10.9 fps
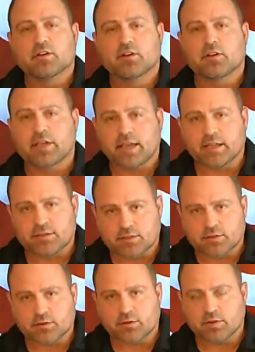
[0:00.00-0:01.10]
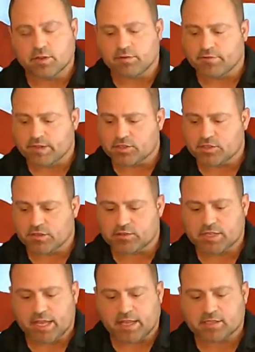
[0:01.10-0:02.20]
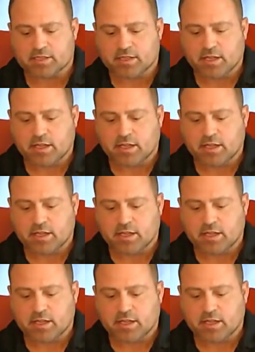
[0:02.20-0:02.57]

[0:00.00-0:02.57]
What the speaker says: look into Convention of States.